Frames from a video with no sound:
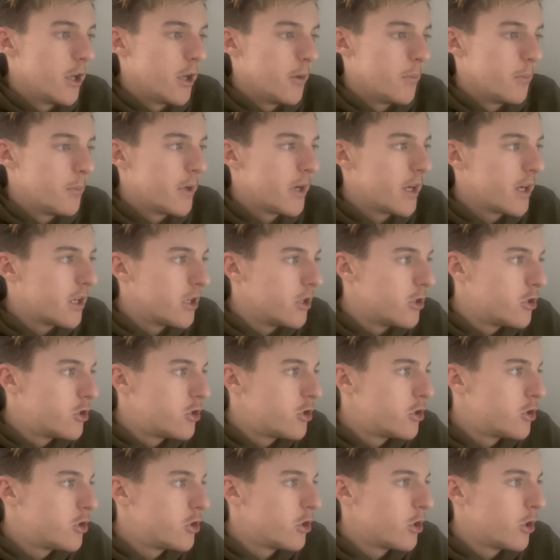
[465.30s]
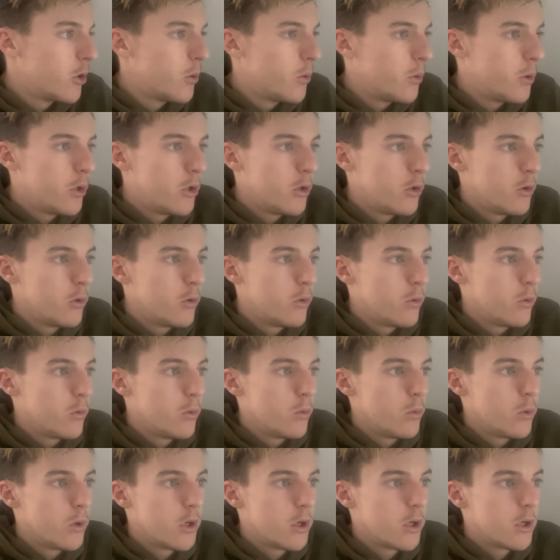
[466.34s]
But I can show
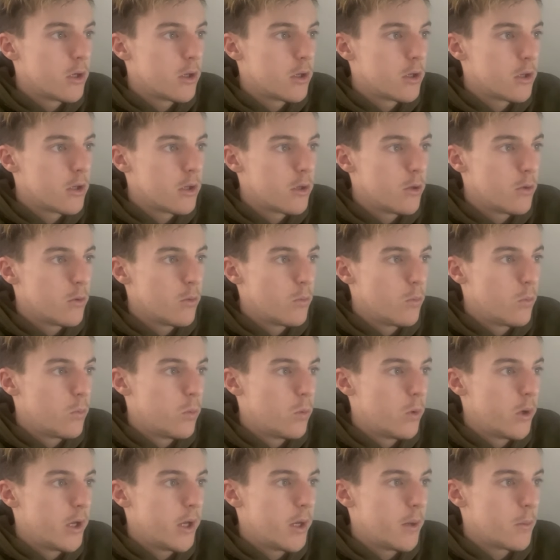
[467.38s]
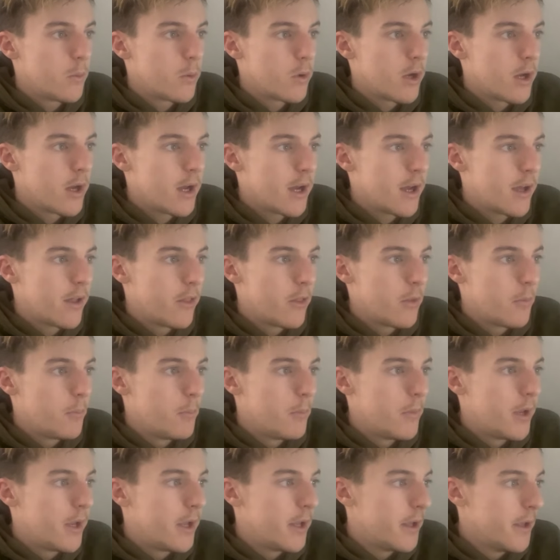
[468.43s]
you where we're at
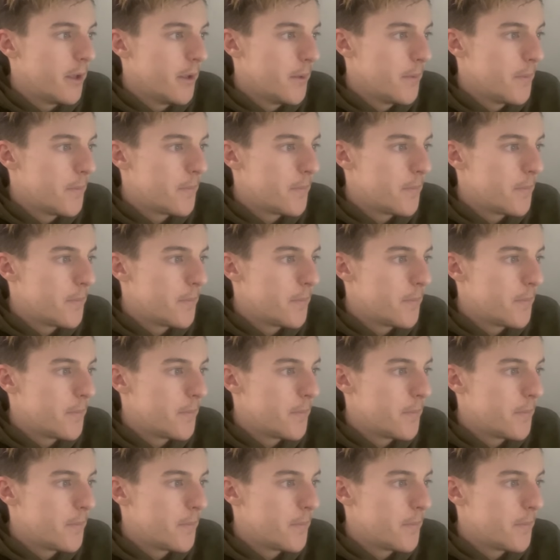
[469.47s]
the minute.